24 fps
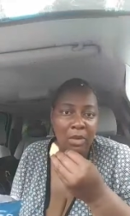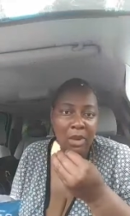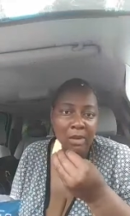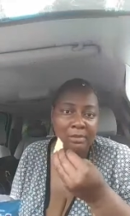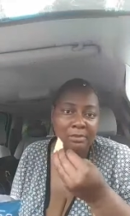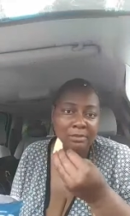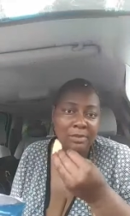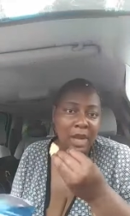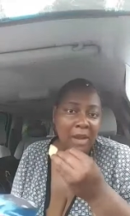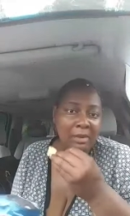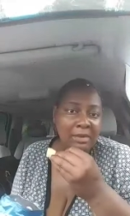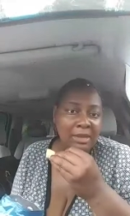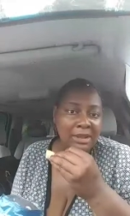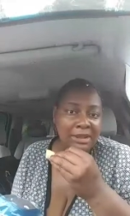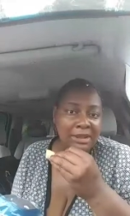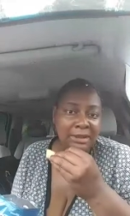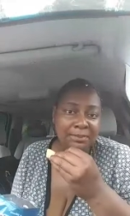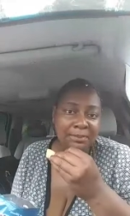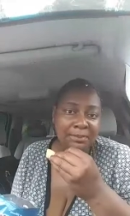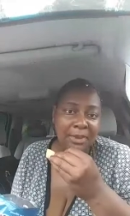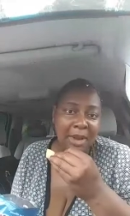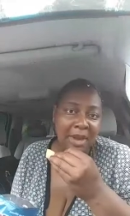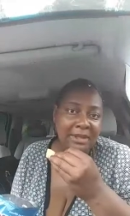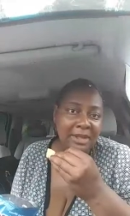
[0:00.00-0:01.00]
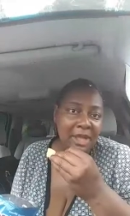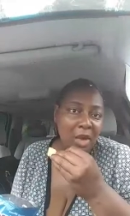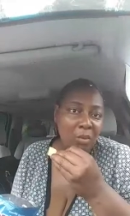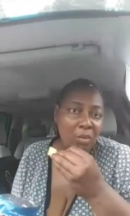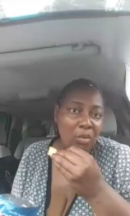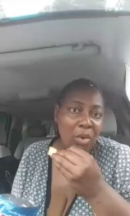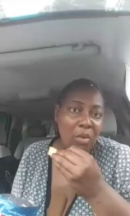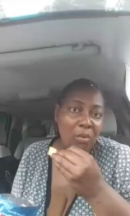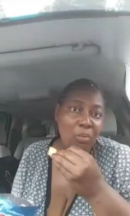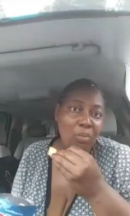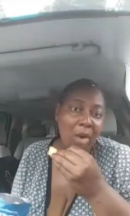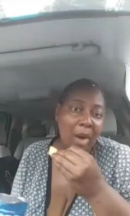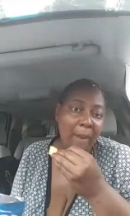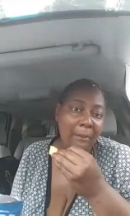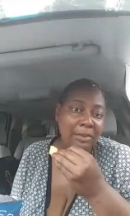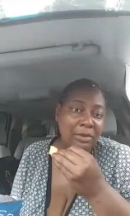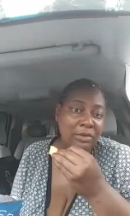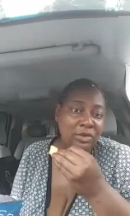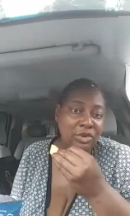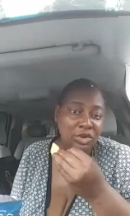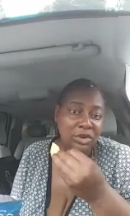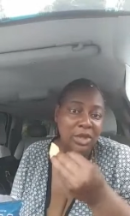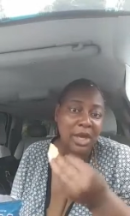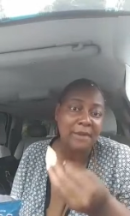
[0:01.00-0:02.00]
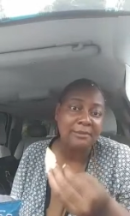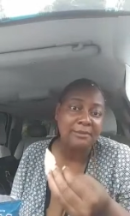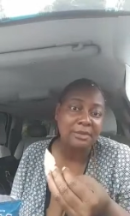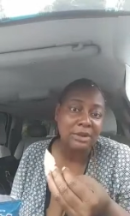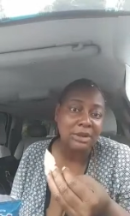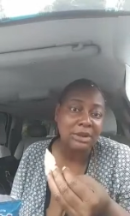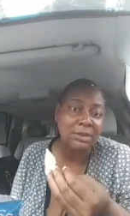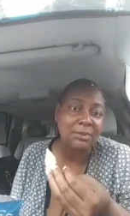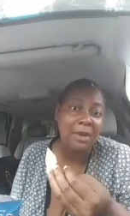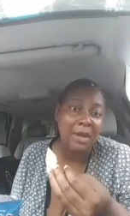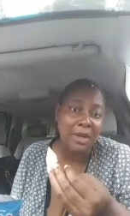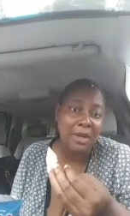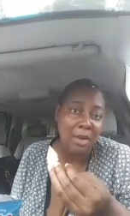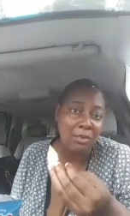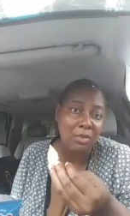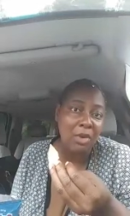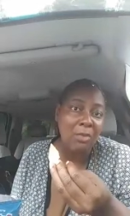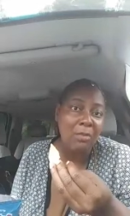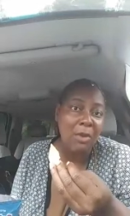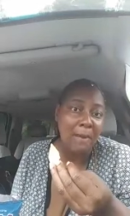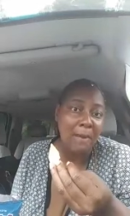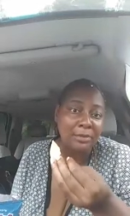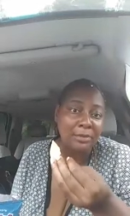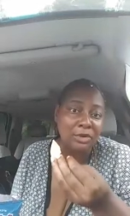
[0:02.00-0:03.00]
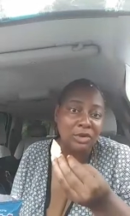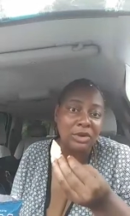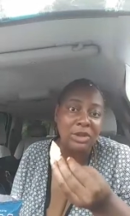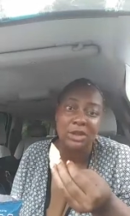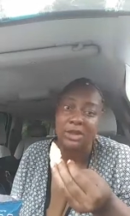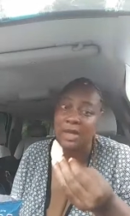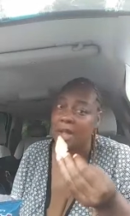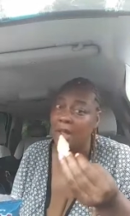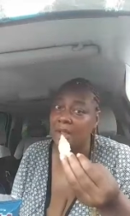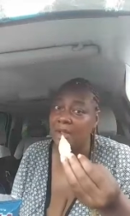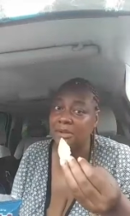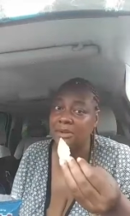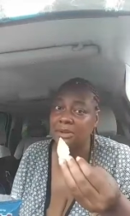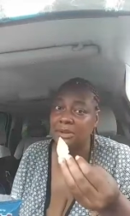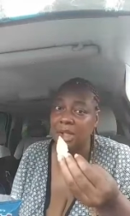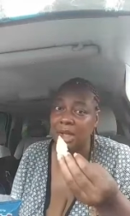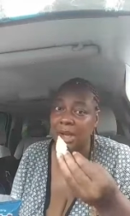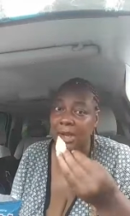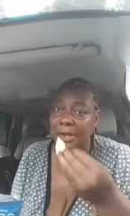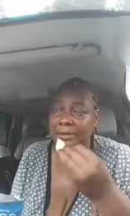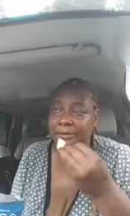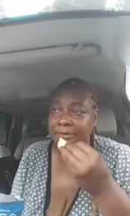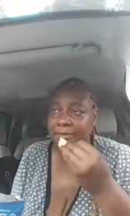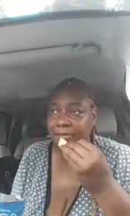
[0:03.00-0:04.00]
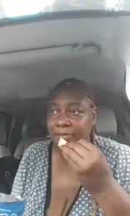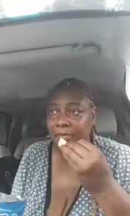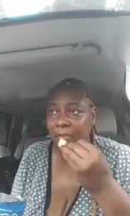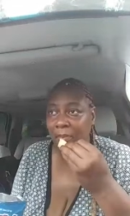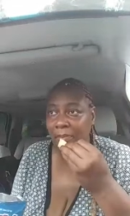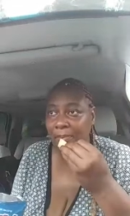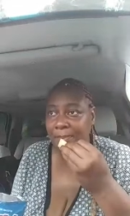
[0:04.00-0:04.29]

Maybe they getting paid that whoop whopping check. If you getting paid that whoop whopping check, I understand.